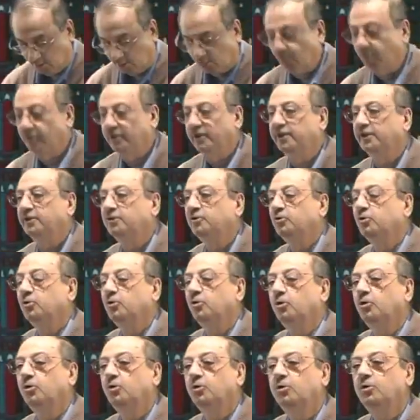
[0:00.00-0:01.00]

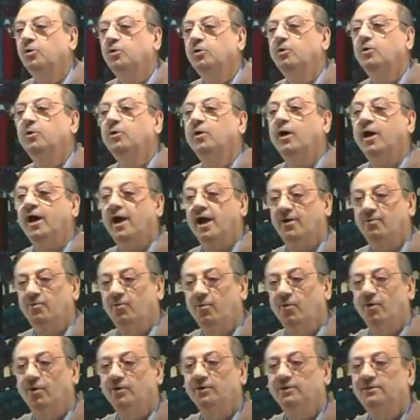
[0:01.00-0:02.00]
Uridu, I
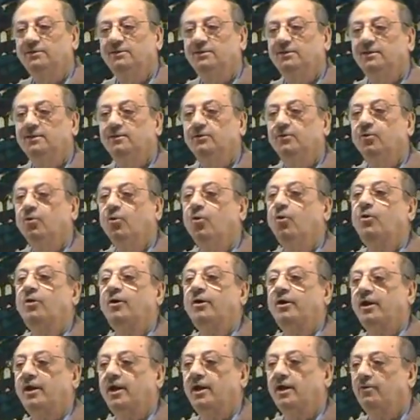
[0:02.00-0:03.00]
want
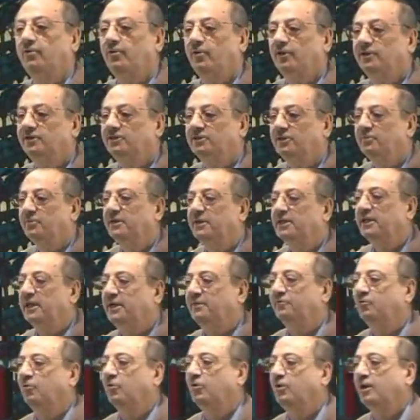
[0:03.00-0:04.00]
ukhra. What is the meaning
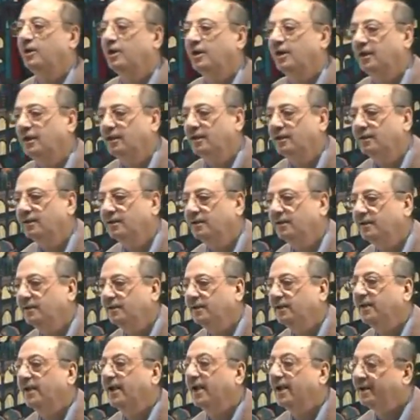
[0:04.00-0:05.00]
of ukhra?
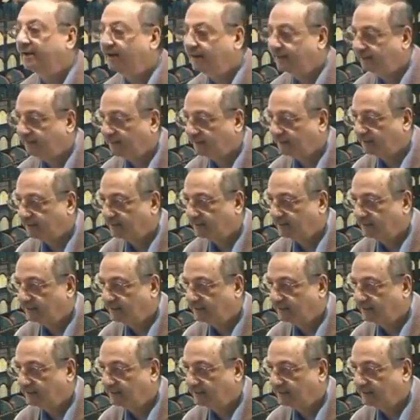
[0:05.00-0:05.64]
Another.